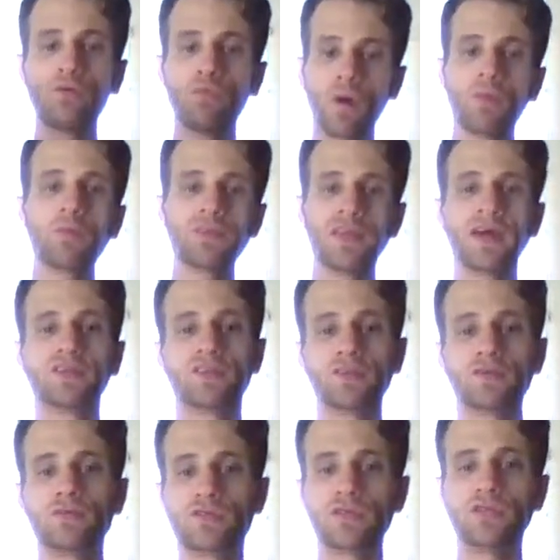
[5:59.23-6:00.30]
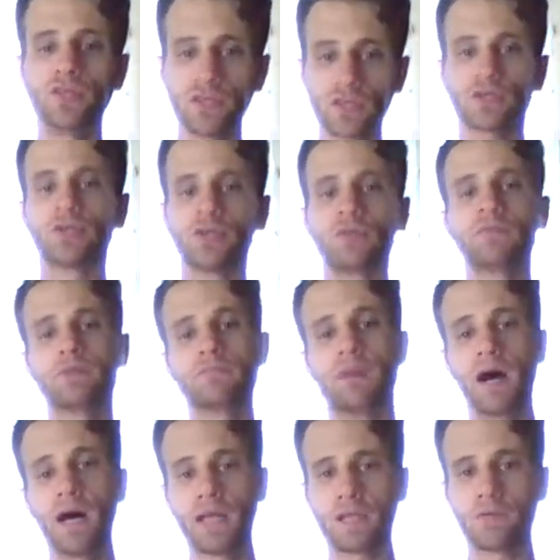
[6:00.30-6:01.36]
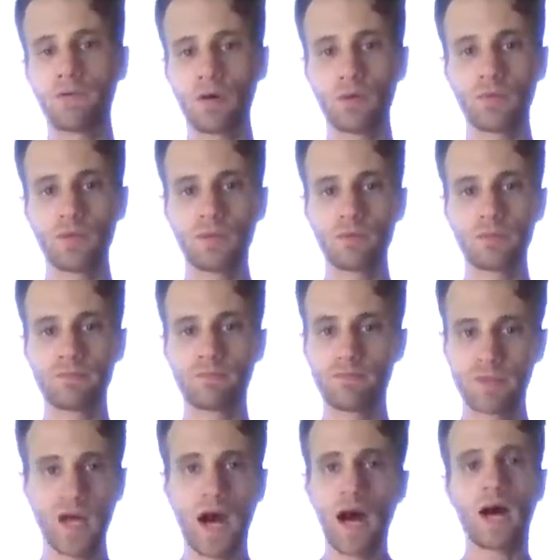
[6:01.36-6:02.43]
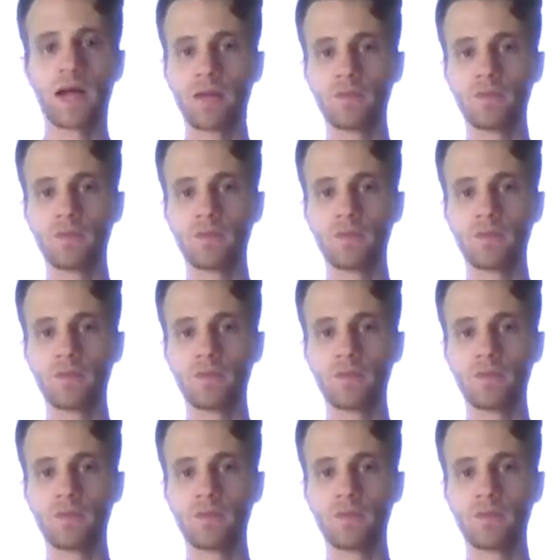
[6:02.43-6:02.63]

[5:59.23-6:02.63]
what would that do to your human body? Well, we would die.